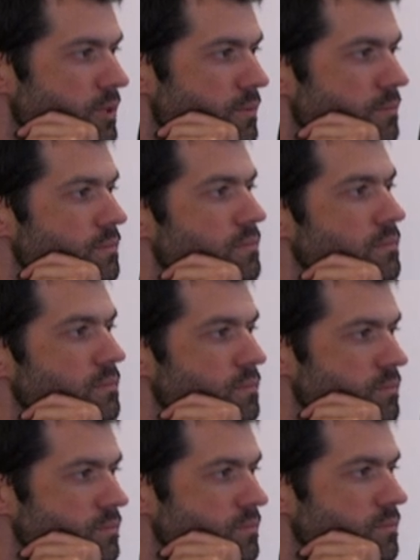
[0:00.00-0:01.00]

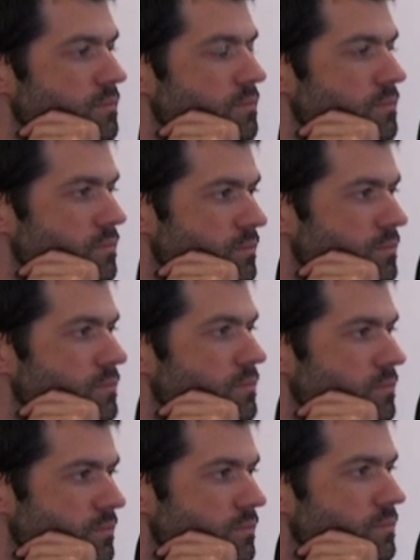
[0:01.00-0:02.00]

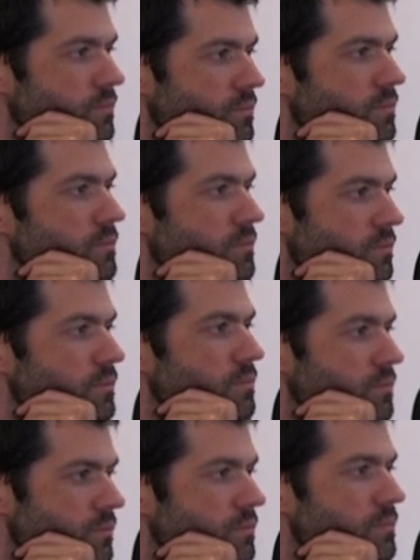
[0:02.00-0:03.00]

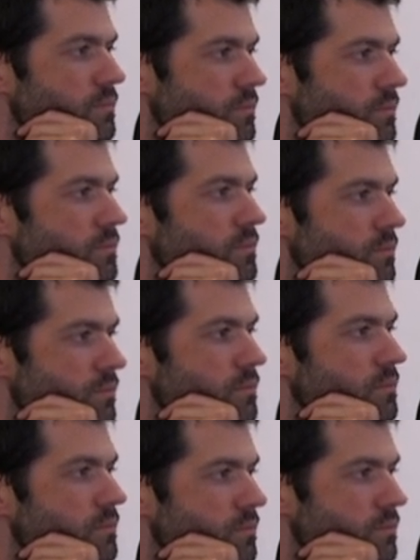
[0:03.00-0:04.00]

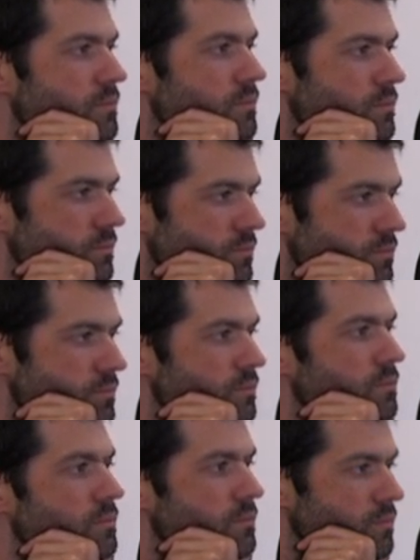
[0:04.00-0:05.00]

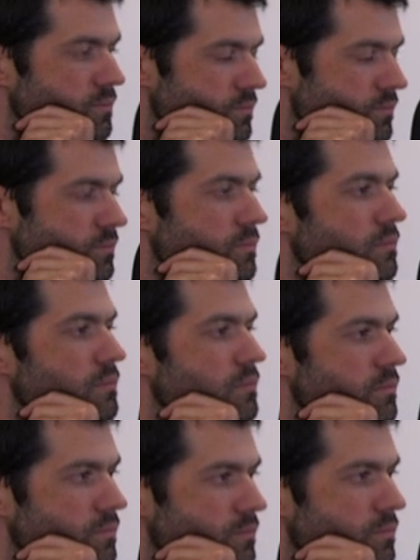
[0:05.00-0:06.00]

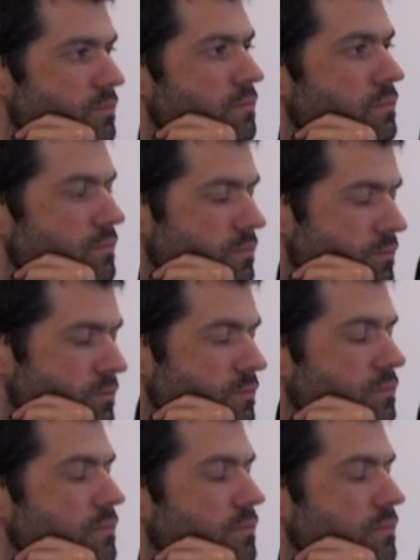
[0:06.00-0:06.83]
This person isn't speaking.